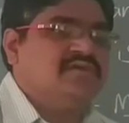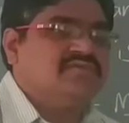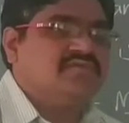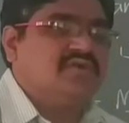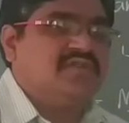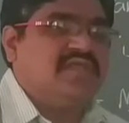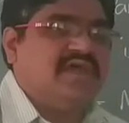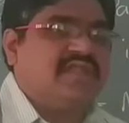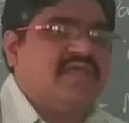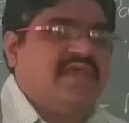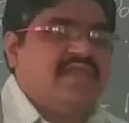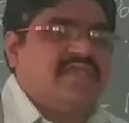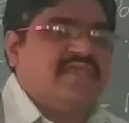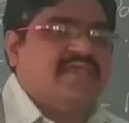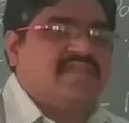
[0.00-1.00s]
So
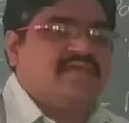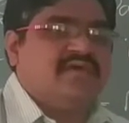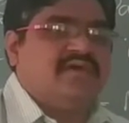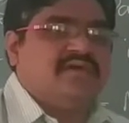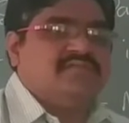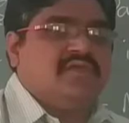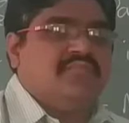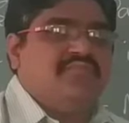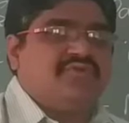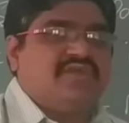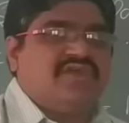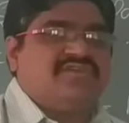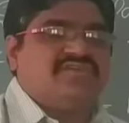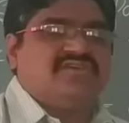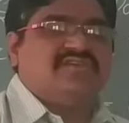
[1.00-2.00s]
that here the
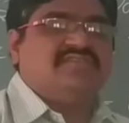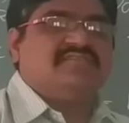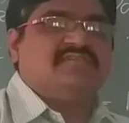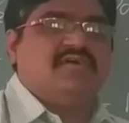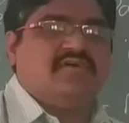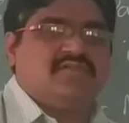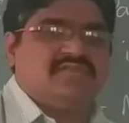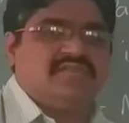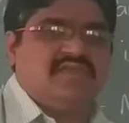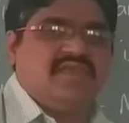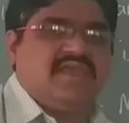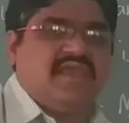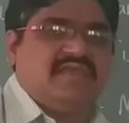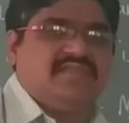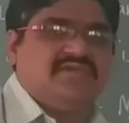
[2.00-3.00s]
mutations or
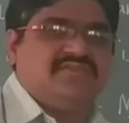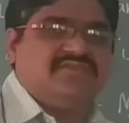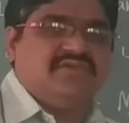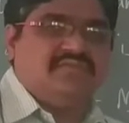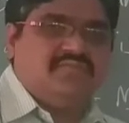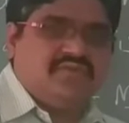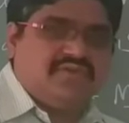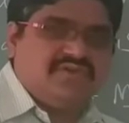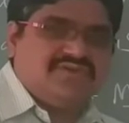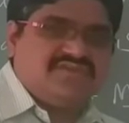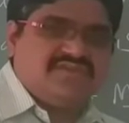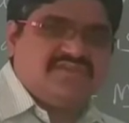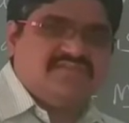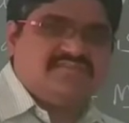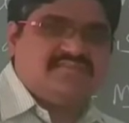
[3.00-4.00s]
the either gene
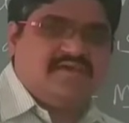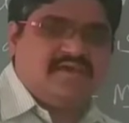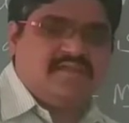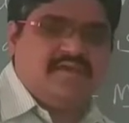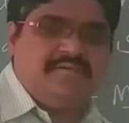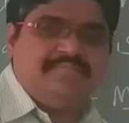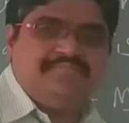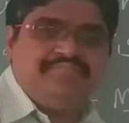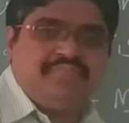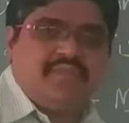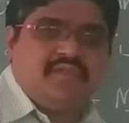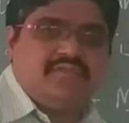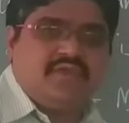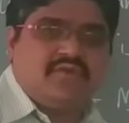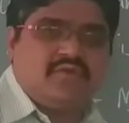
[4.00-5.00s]
mutations or
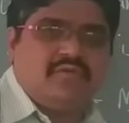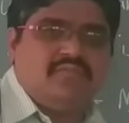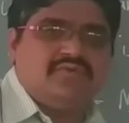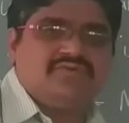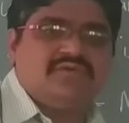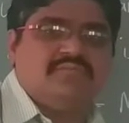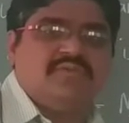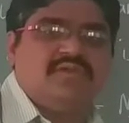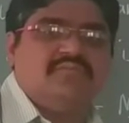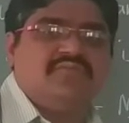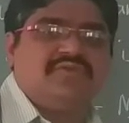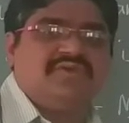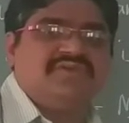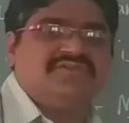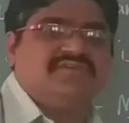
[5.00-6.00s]
the chromosomal
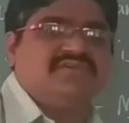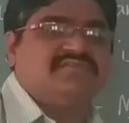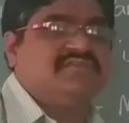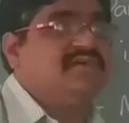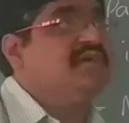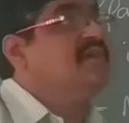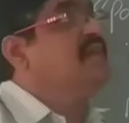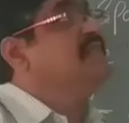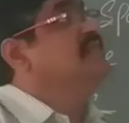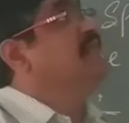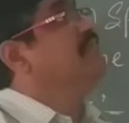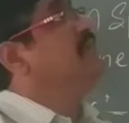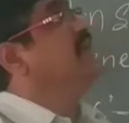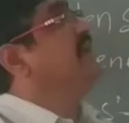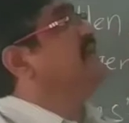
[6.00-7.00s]
mutations,
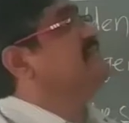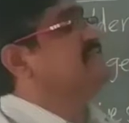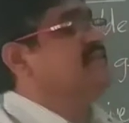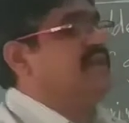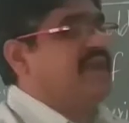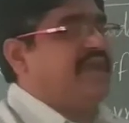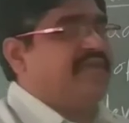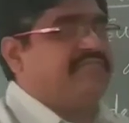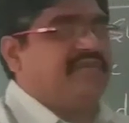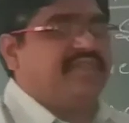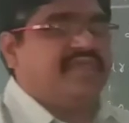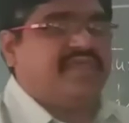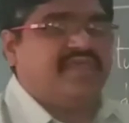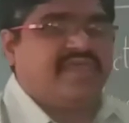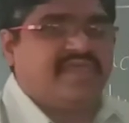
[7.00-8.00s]
they plays
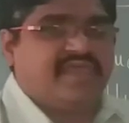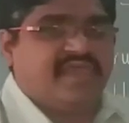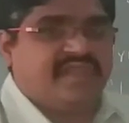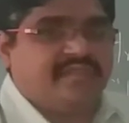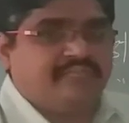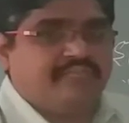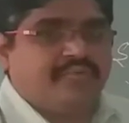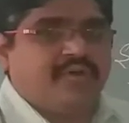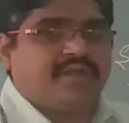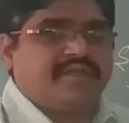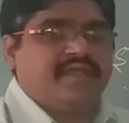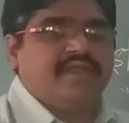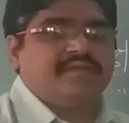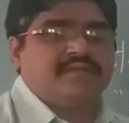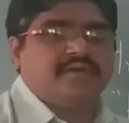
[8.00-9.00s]
an
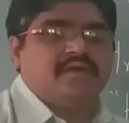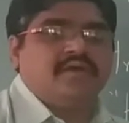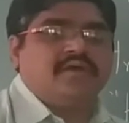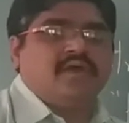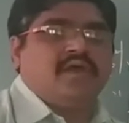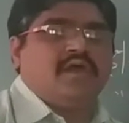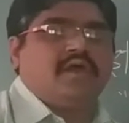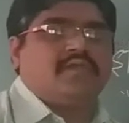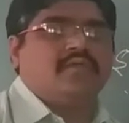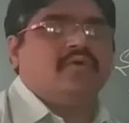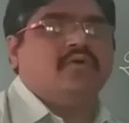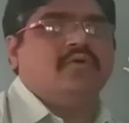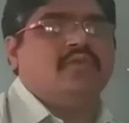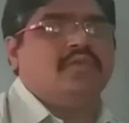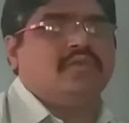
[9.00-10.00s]
important
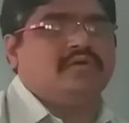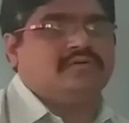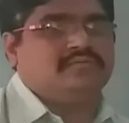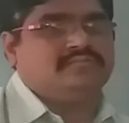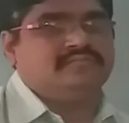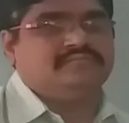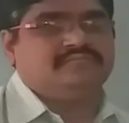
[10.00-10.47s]
role.